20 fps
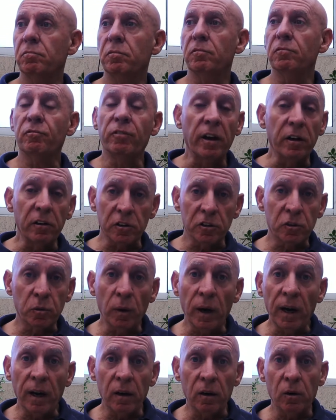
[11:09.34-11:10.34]

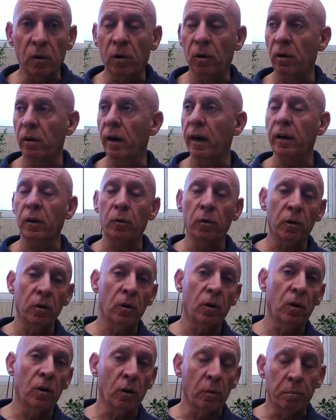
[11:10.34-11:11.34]
Venezuela or
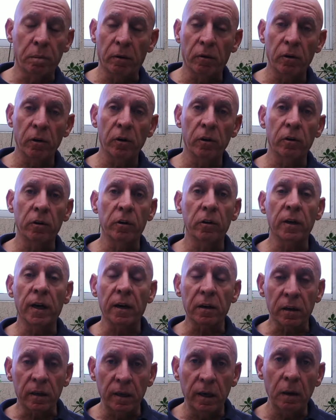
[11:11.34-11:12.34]
Ecuador or Peru, and you
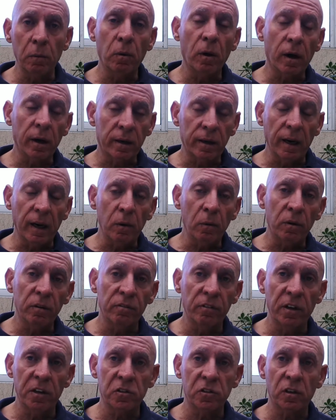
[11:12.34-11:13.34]
had a K-1
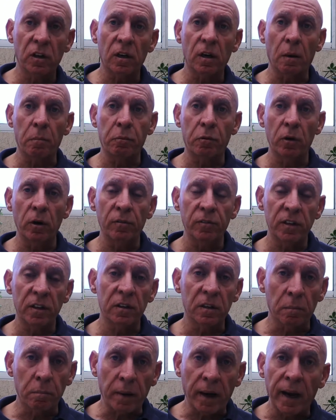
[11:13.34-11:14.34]
visa approved
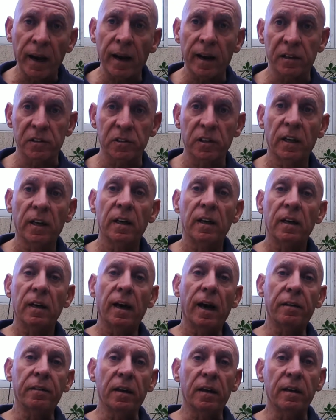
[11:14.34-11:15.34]
in the past,
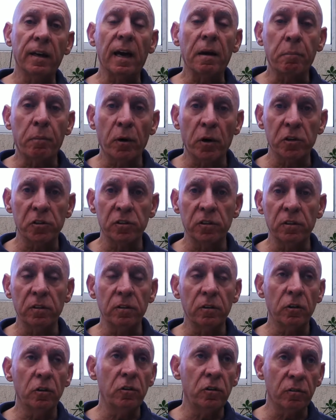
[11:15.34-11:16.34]
and then that
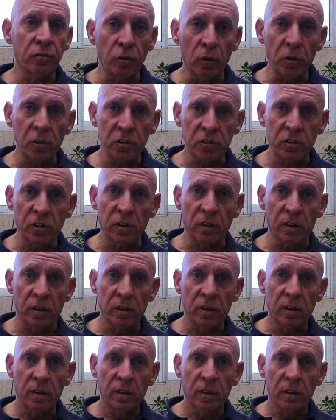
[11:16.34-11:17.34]
person, you divorced her,
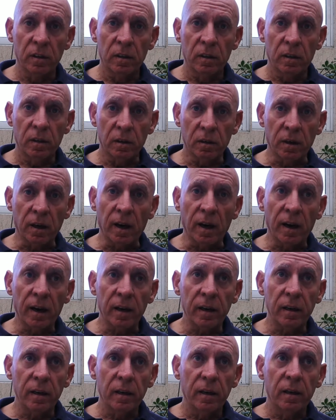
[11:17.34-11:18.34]

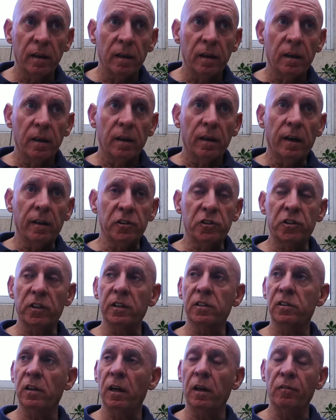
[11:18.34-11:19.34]
okay? And
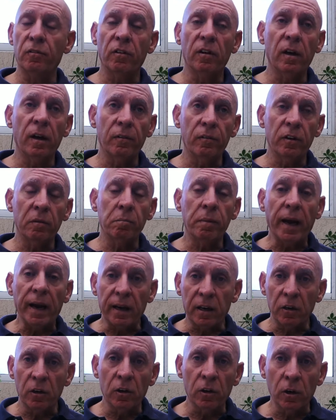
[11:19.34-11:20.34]
she's living
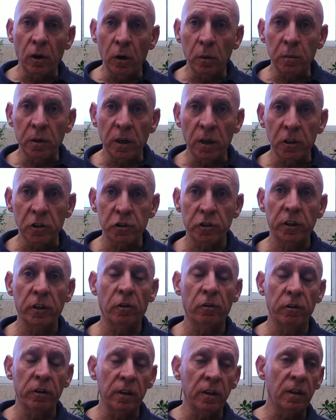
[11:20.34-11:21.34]
back in her home country
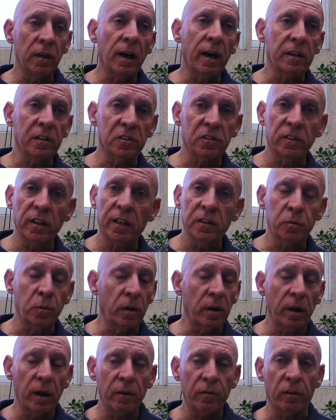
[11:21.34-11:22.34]
or in the United States,
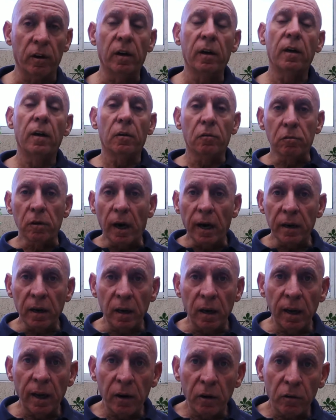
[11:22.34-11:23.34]
whatever. Write a
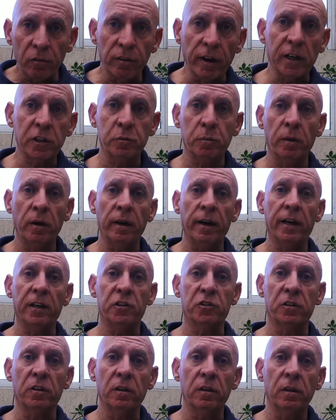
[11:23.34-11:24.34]
letter of
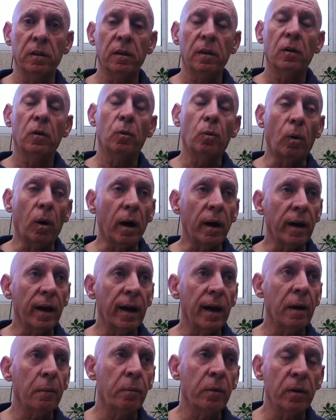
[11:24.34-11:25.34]
explanation, what
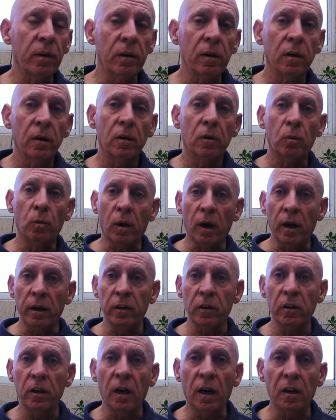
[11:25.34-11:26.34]
happened, why
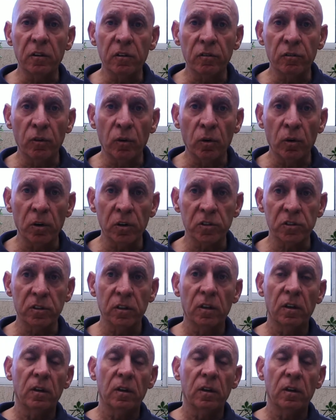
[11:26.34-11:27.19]
you got divorced,